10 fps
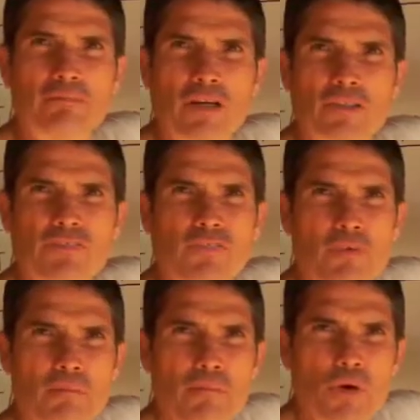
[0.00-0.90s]
most
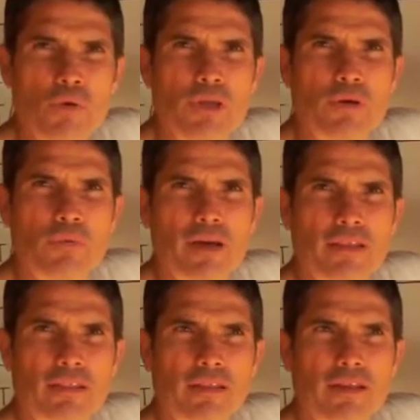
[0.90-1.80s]
familiar
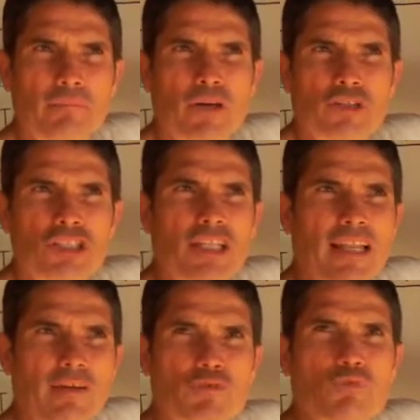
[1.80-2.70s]
with because she
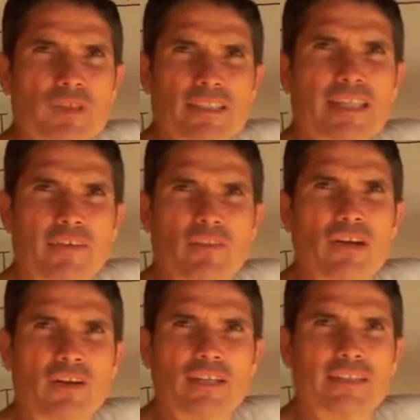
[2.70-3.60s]
loves receiving
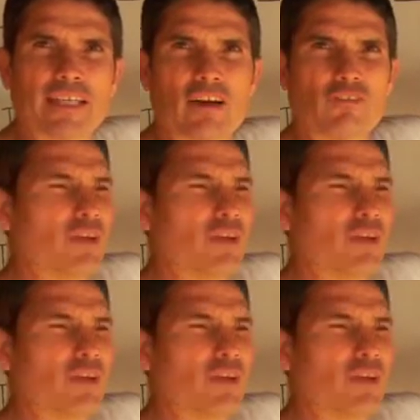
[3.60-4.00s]
it herself.